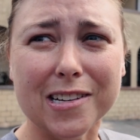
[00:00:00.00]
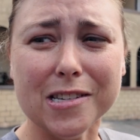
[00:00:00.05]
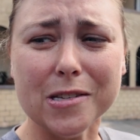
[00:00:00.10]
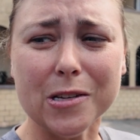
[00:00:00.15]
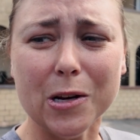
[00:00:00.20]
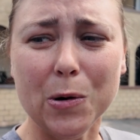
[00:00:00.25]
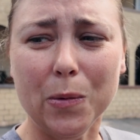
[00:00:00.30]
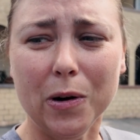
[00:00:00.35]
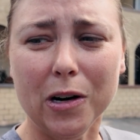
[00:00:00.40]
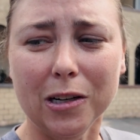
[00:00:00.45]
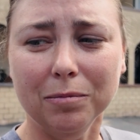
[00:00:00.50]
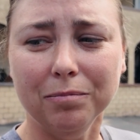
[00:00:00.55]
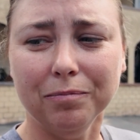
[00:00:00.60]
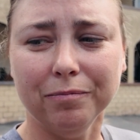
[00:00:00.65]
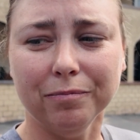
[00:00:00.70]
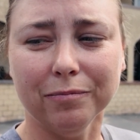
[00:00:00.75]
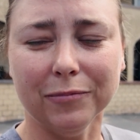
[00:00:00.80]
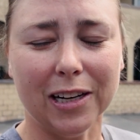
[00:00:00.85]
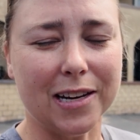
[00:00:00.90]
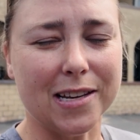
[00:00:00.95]
So
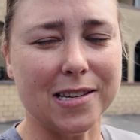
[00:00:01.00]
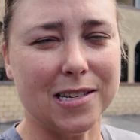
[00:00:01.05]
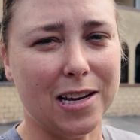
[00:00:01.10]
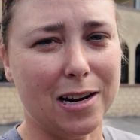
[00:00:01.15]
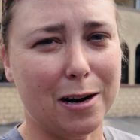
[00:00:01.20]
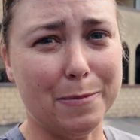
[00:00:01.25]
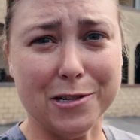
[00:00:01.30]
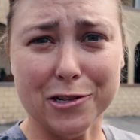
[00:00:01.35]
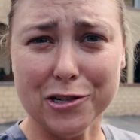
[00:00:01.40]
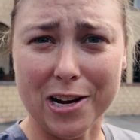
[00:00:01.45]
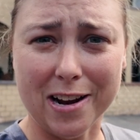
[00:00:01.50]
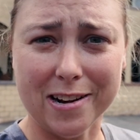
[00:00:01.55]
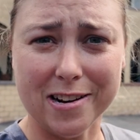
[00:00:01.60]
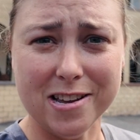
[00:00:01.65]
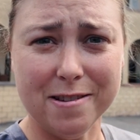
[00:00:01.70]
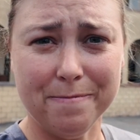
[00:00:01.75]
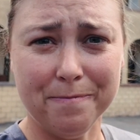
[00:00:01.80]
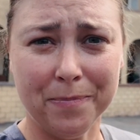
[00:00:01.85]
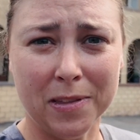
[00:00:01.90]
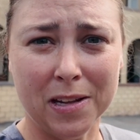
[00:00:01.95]
like I said, I've been checked
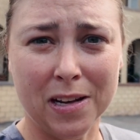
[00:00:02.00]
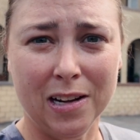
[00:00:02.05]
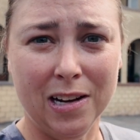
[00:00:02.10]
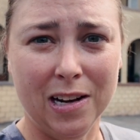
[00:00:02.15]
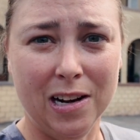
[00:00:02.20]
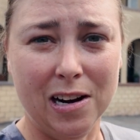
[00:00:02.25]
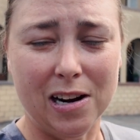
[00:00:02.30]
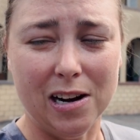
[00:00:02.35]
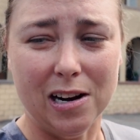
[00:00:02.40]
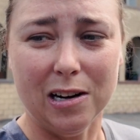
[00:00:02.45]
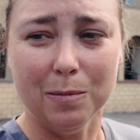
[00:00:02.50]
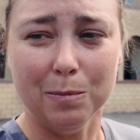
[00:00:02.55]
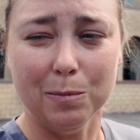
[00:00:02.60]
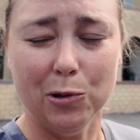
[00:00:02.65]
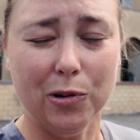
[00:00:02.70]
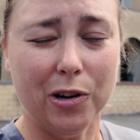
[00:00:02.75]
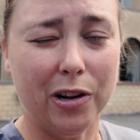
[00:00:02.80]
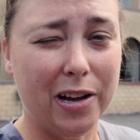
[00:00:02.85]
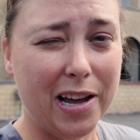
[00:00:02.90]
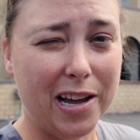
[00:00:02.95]
in.
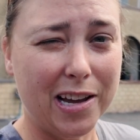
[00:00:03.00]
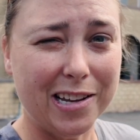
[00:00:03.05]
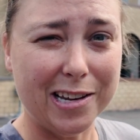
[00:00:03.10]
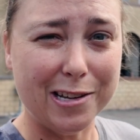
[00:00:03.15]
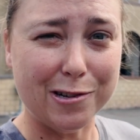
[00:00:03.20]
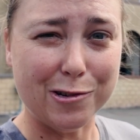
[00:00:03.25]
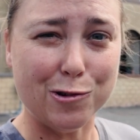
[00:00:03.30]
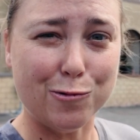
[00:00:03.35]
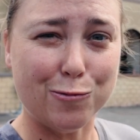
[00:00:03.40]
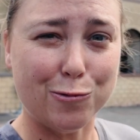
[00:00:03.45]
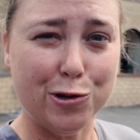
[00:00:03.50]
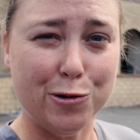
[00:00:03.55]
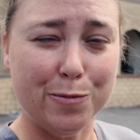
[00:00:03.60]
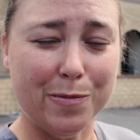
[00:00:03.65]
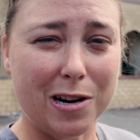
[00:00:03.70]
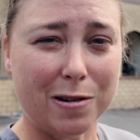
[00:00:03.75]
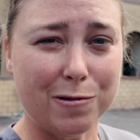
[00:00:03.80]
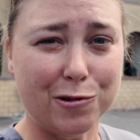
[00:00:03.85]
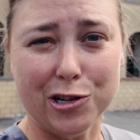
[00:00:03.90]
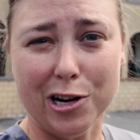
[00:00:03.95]
We'll go ahead and get to the room
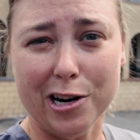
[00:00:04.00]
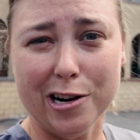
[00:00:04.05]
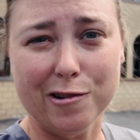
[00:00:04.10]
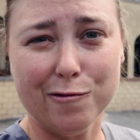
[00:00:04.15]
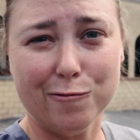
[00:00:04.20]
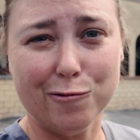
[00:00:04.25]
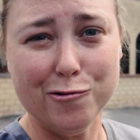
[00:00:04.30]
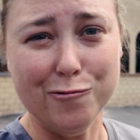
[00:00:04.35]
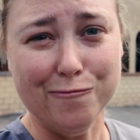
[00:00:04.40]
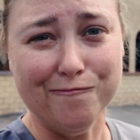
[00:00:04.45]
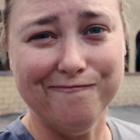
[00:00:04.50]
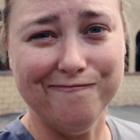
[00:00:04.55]
and I'll show you the room.